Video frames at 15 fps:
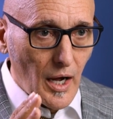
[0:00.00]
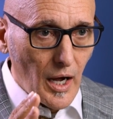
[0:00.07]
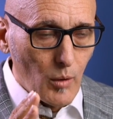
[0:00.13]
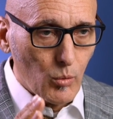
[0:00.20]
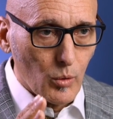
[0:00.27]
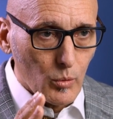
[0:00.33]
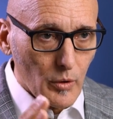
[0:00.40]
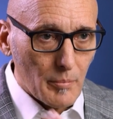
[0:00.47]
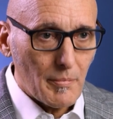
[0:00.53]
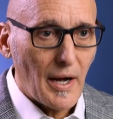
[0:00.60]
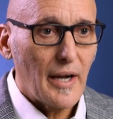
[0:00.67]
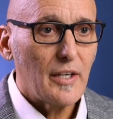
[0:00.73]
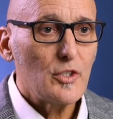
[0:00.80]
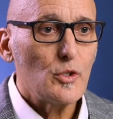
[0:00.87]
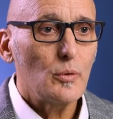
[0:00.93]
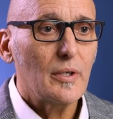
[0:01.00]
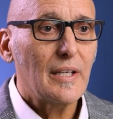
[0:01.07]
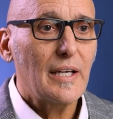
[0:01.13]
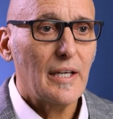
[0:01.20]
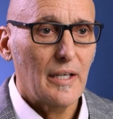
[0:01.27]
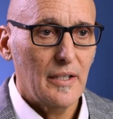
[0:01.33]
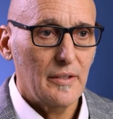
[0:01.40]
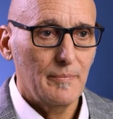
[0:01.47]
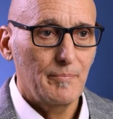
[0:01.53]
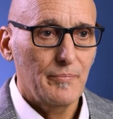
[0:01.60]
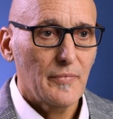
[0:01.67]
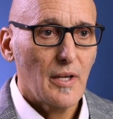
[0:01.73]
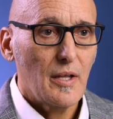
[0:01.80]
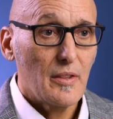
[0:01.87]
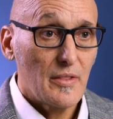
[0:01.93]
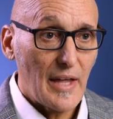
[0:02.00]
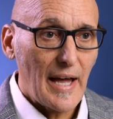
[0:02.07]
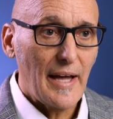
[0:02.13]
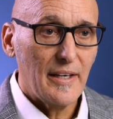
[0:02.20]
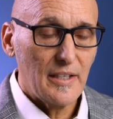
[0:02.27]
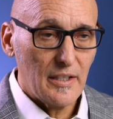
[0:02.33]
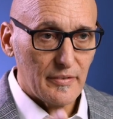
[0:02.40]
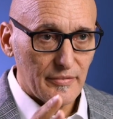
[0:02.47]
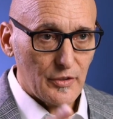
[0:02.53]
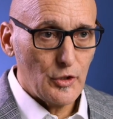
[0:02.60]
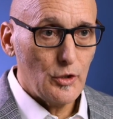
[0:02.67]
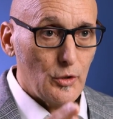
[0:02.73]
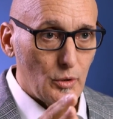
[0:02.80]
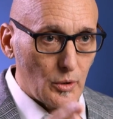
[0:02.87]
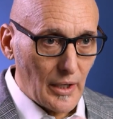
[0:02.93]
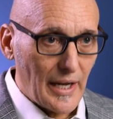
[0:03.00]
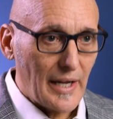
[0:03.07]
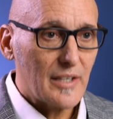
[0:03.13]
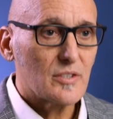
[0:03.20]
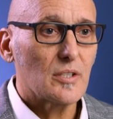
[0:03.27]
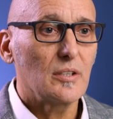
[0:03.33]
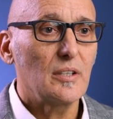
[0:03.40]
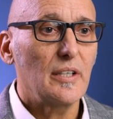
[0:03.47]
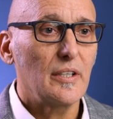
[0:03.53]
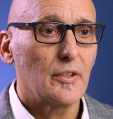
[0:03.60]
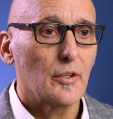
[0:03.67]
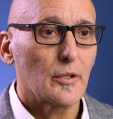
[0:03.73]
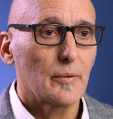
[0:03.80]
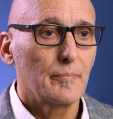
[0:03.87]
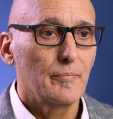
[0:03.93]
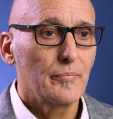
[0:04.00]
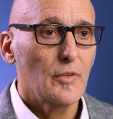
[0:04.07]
I will remind you again that if you, as a leader,